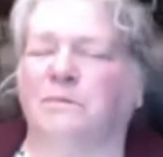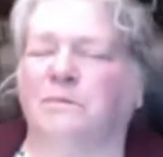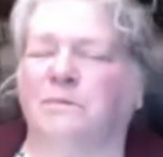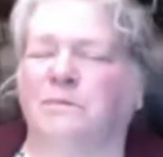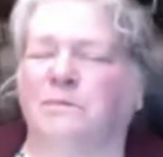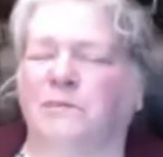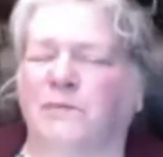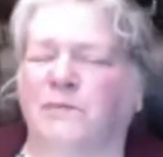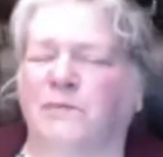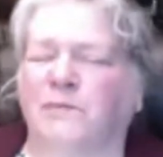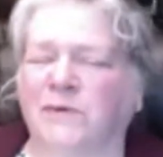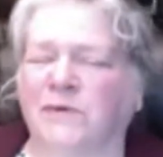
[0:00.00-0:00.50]

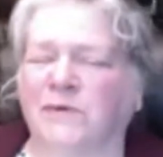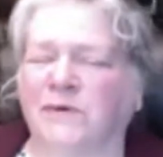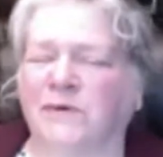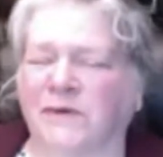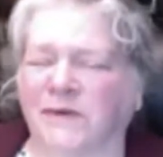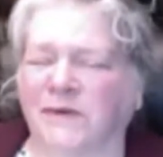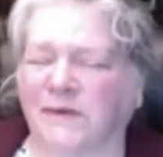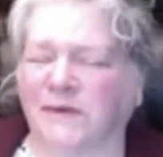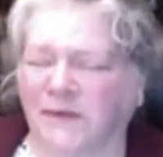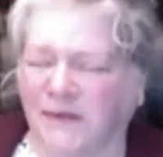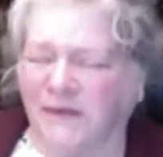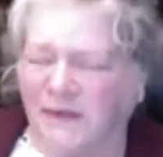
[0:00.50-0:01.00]
so
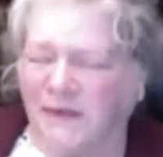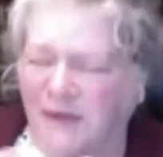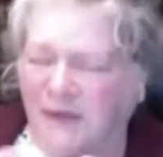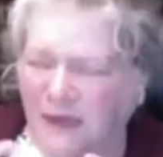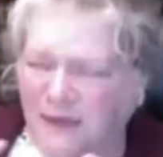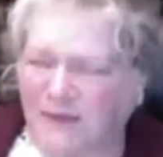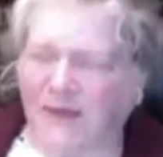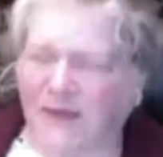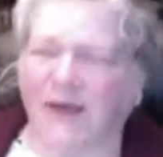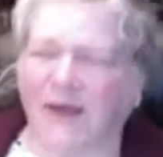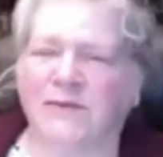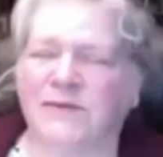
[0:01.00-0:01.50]

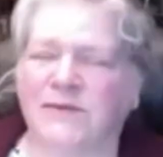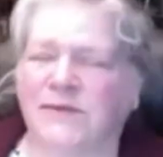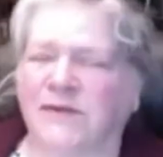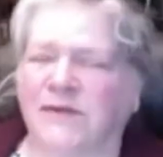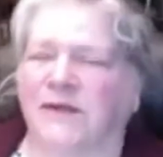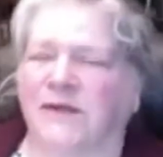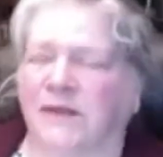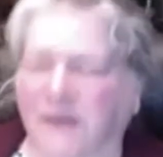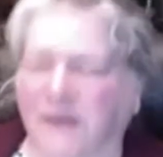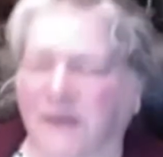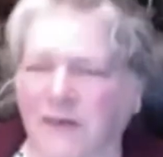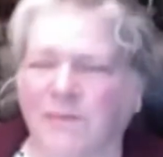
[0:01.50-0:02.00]
get the house
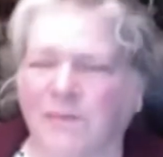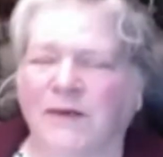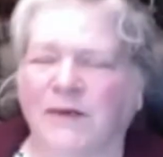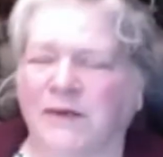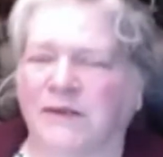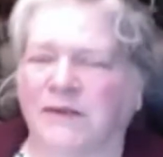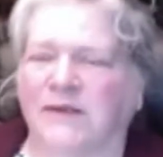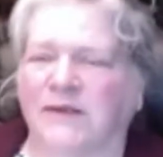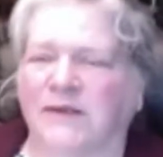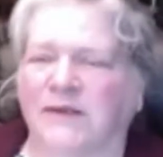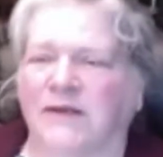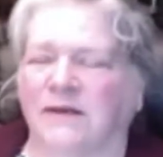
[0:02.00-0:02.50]
clean,
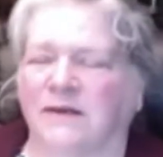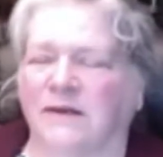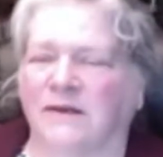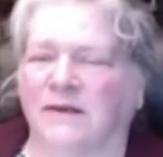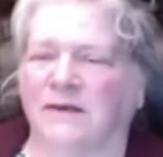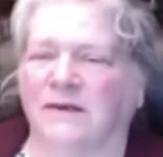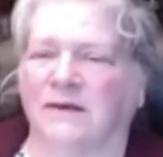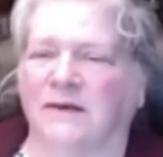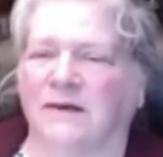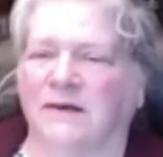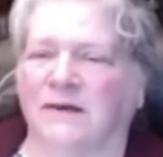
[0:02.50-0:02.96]
keep it clean.